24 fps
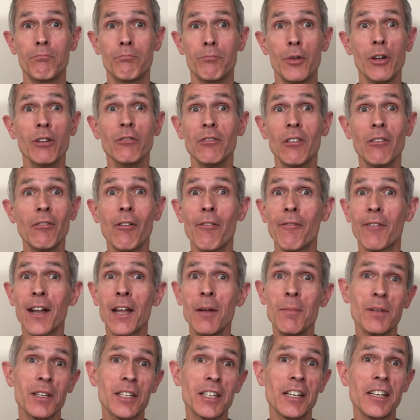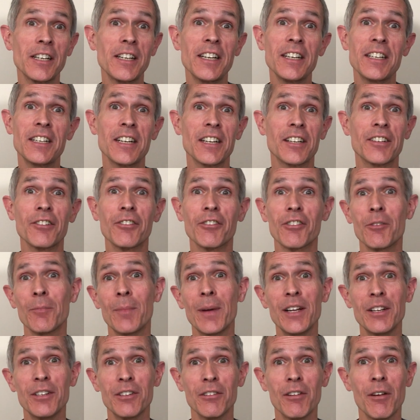Bureau of Labour Statistics
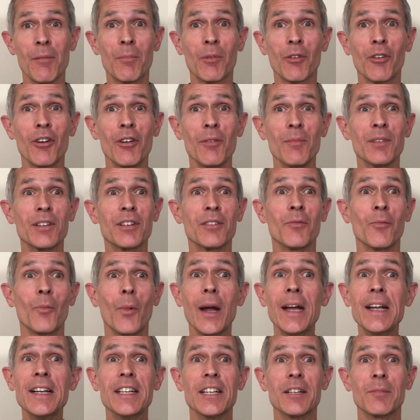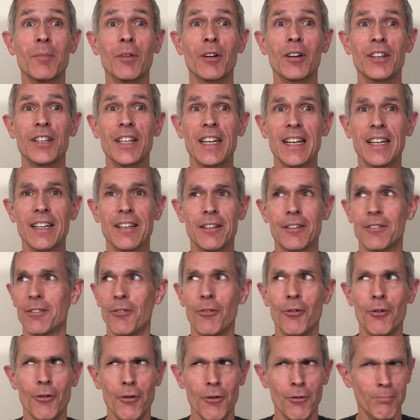Occupational Employment and Wages Bulletins
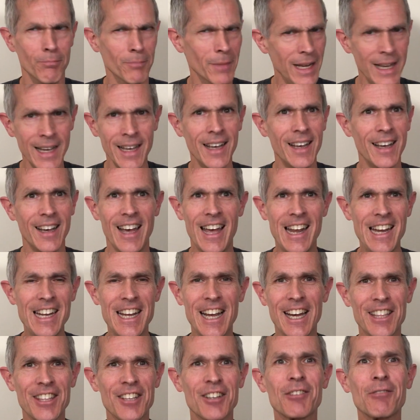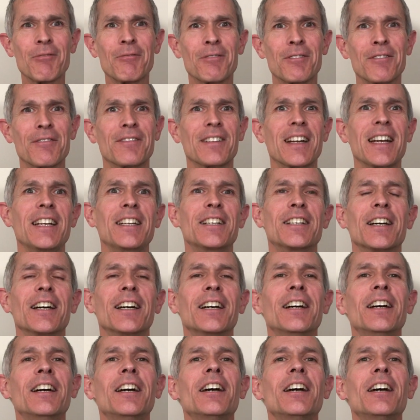or any other source of data,